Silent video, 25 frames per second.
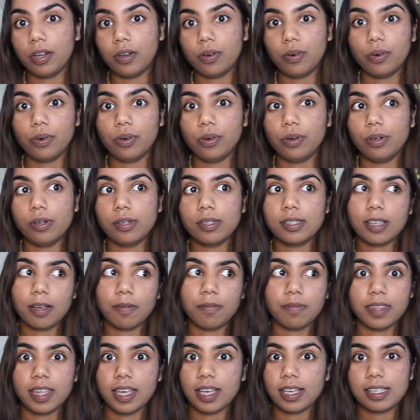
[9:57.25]
or
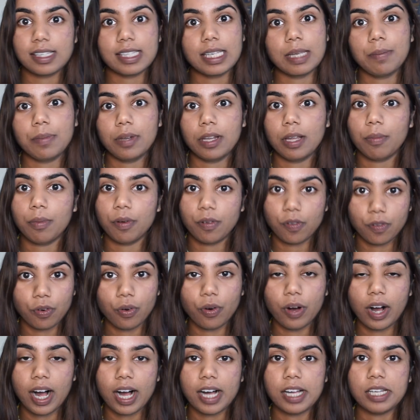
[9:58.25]
something similar
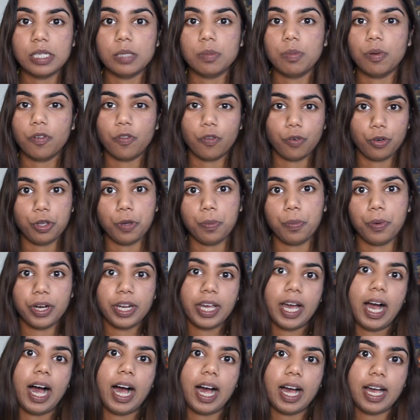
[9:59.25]
beforehand before you put
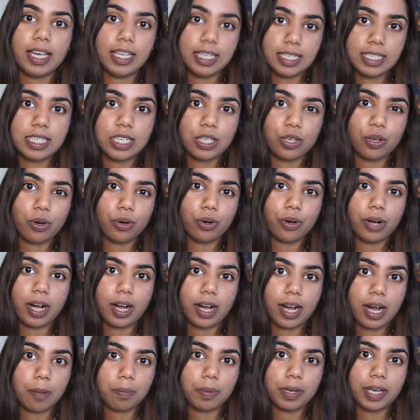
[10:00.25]
it into your
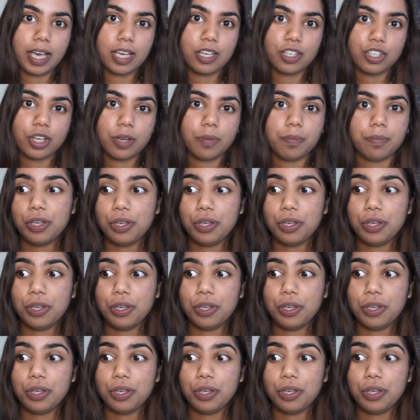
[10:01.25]
application.